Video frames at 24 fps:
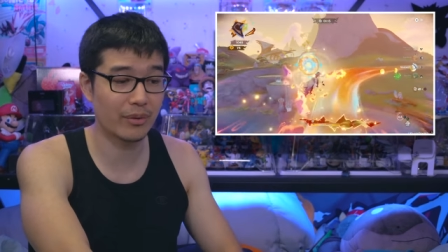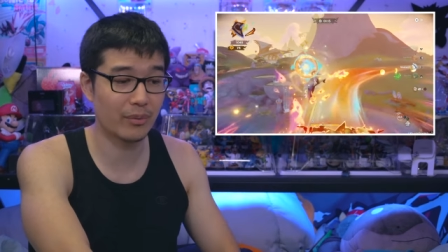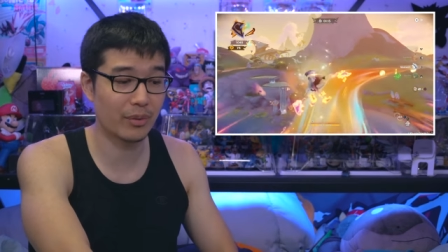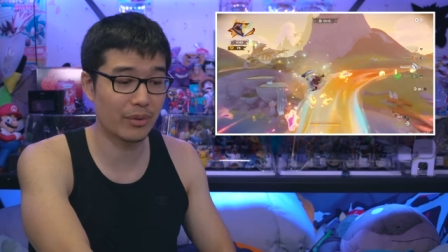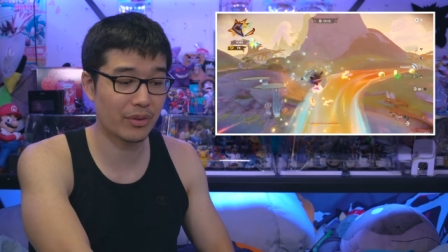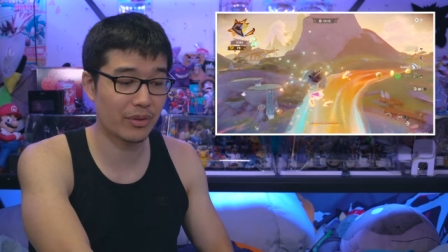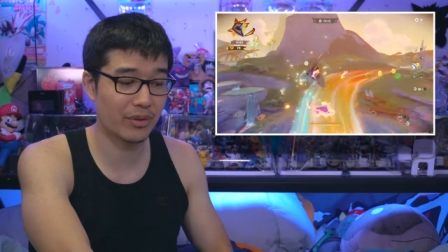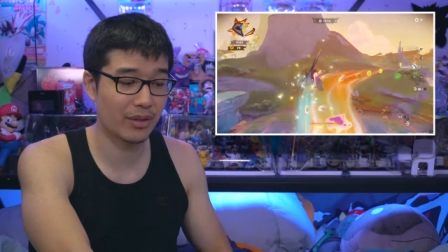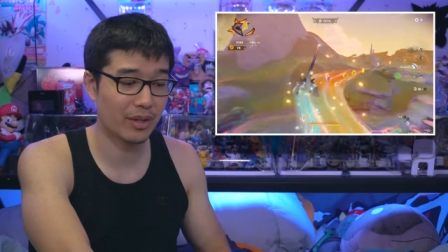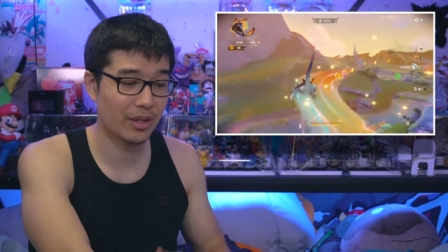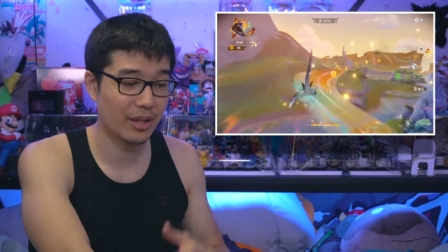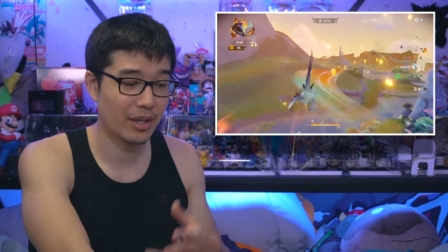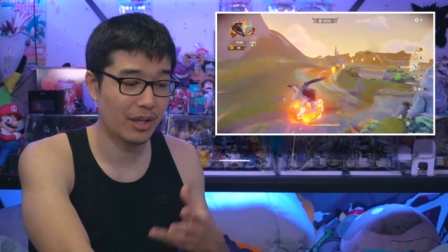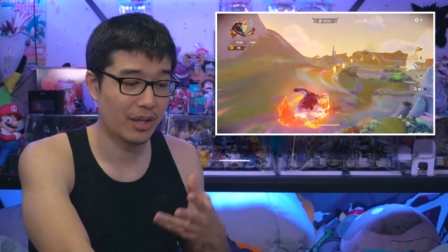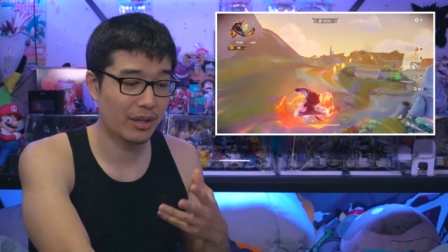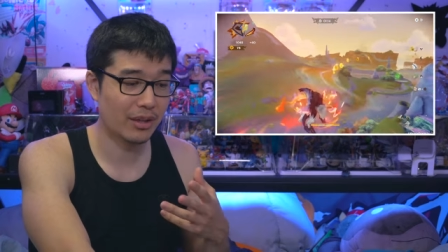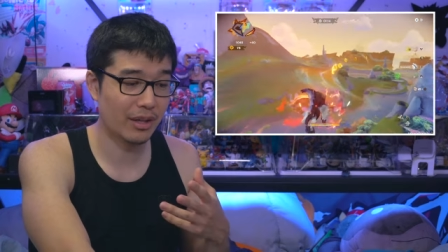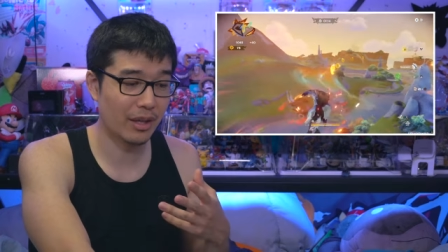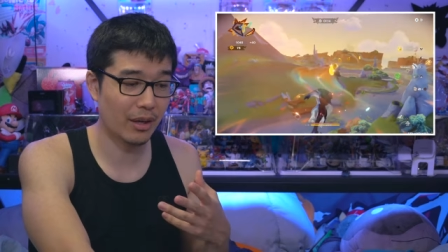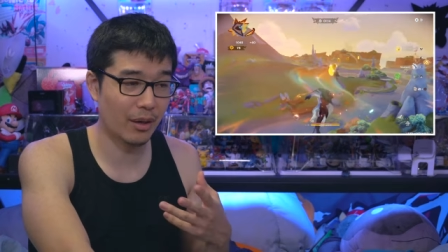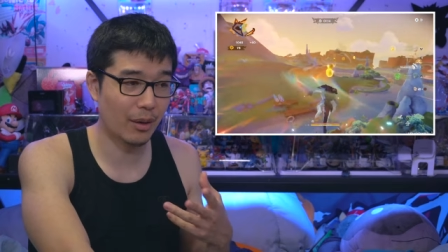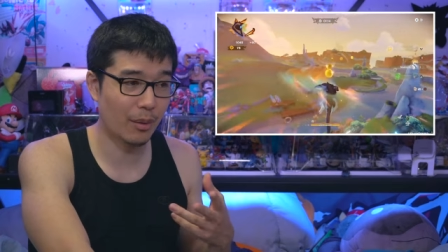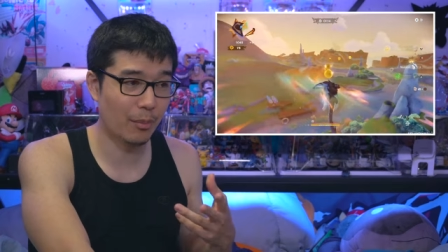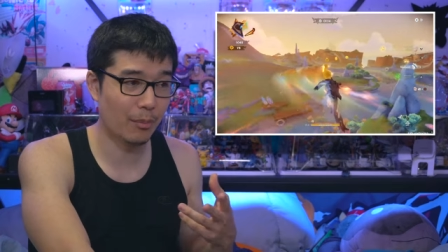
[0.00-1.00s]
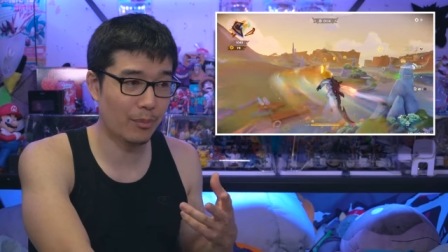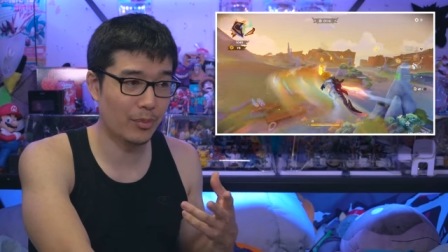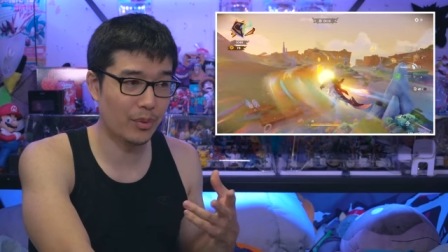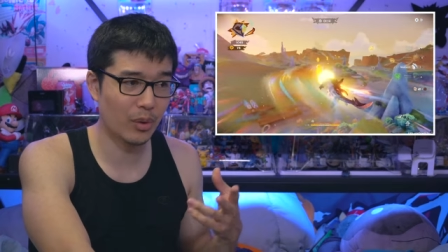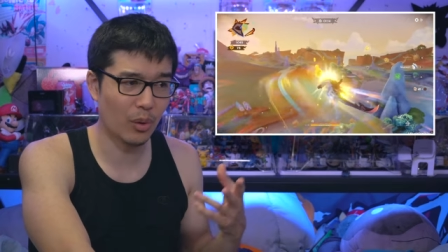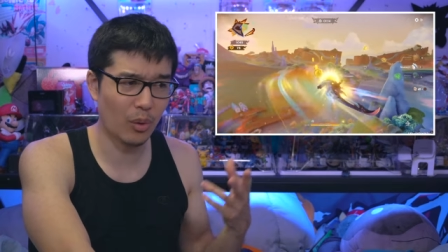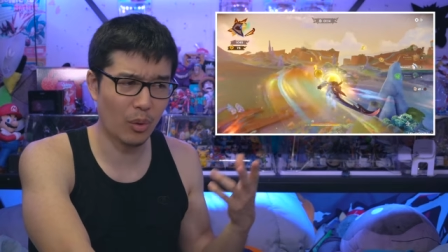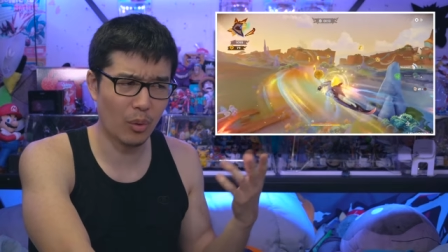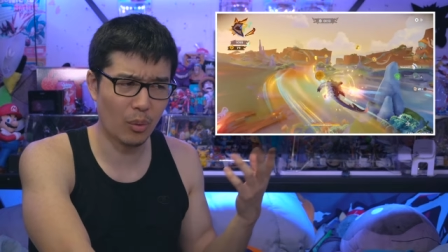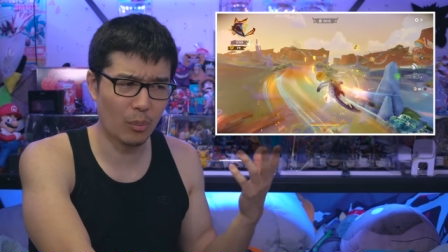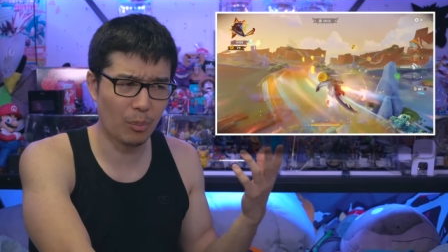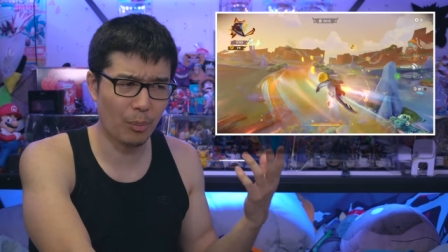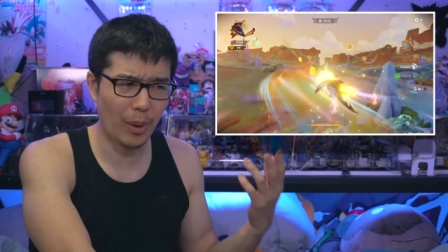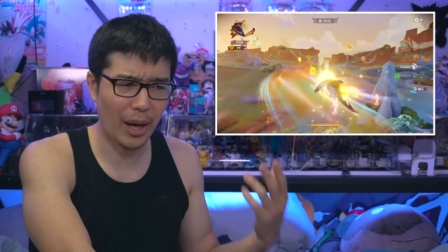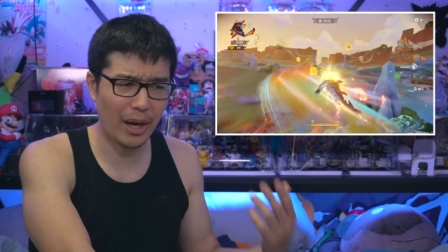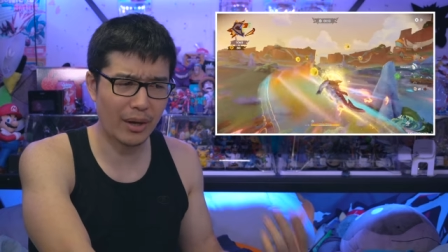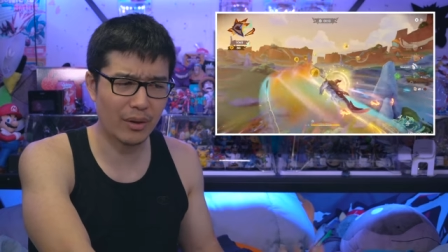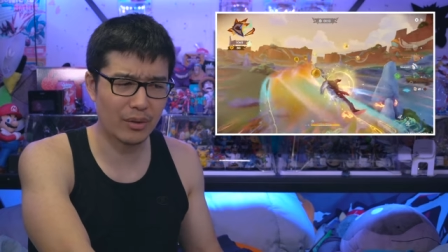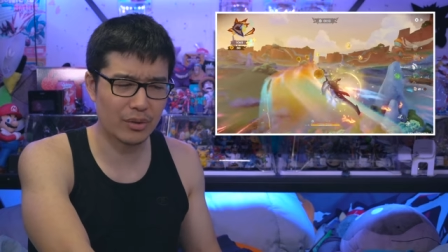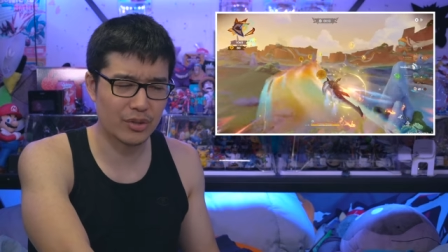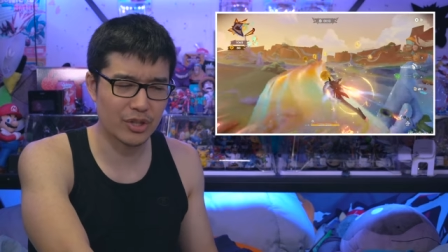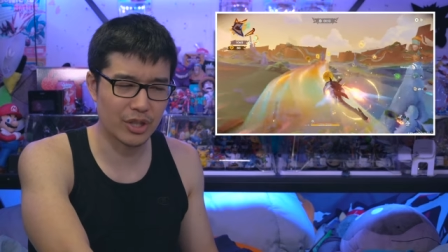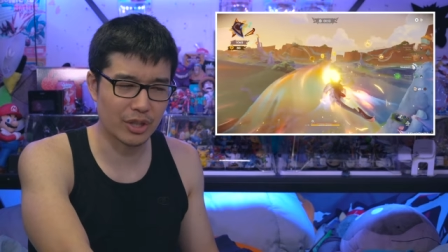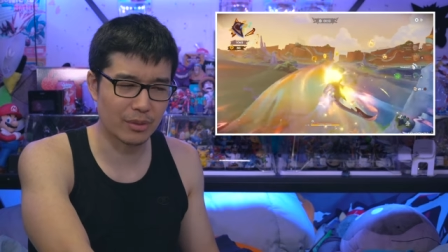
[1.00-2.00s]
With the the whole
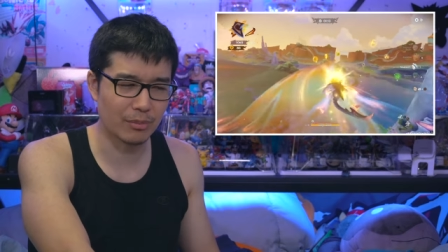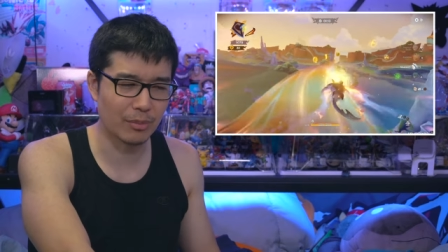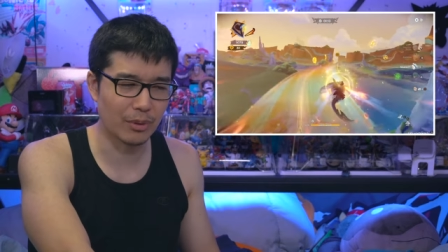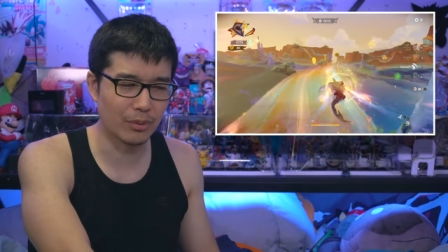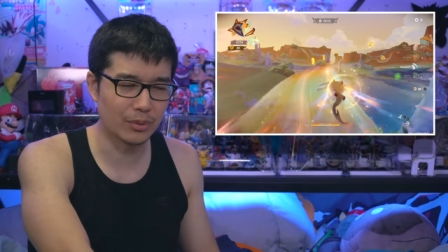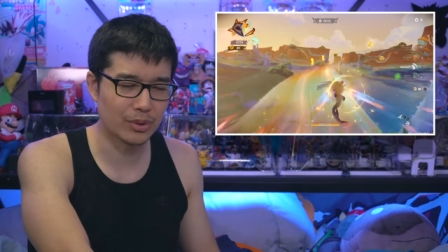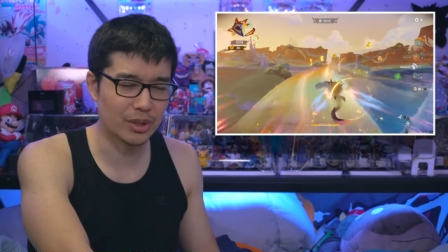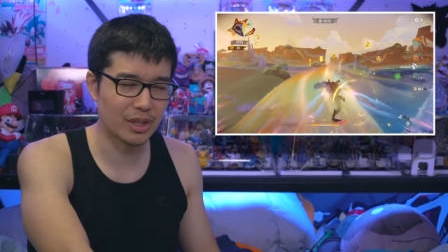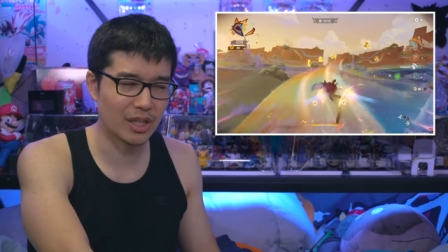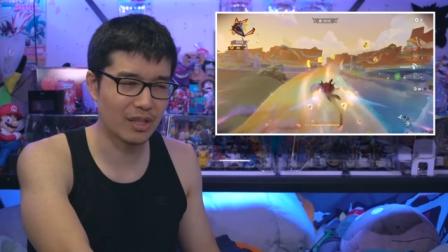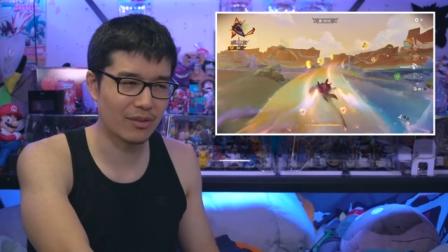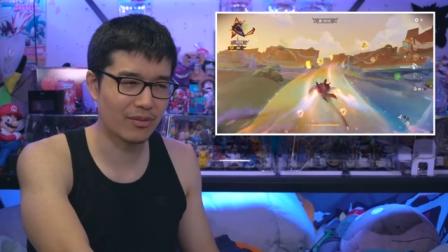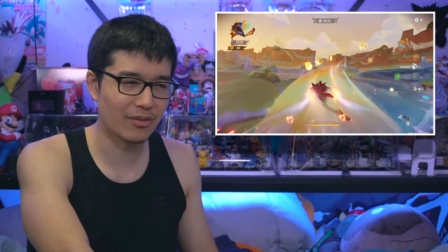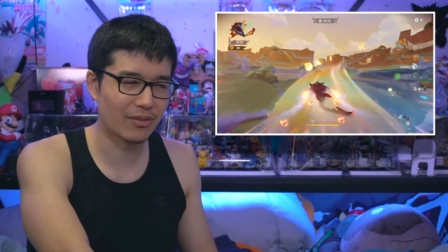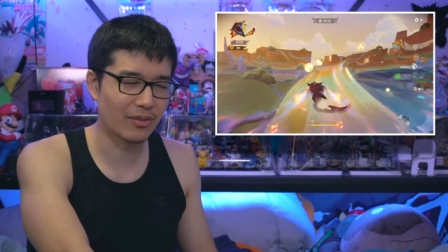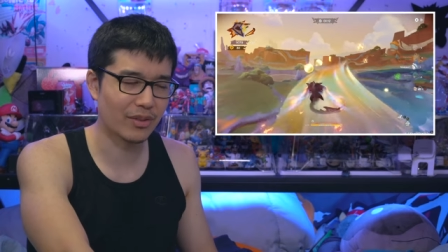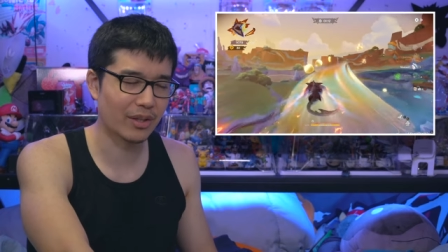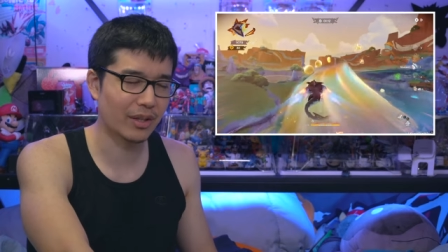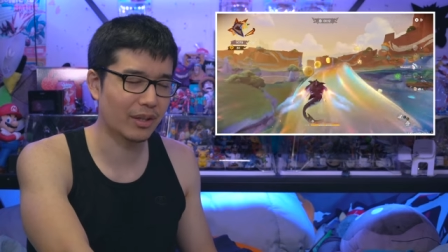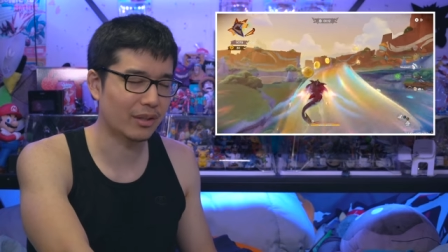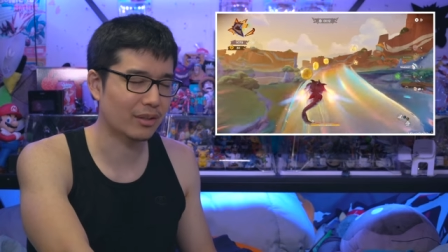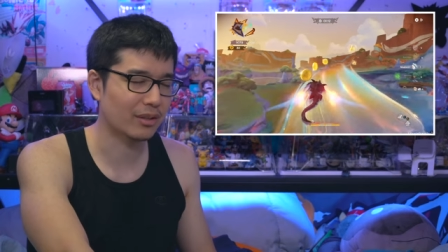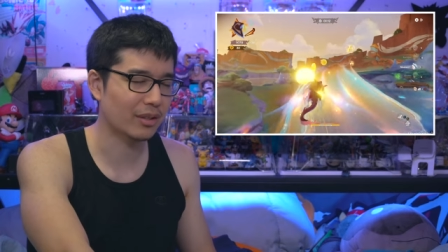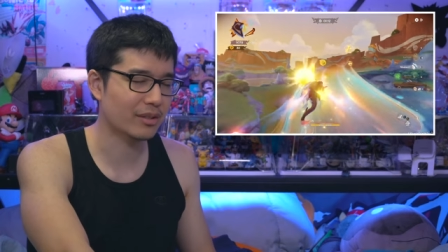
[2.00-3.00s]
biker chick motif thing.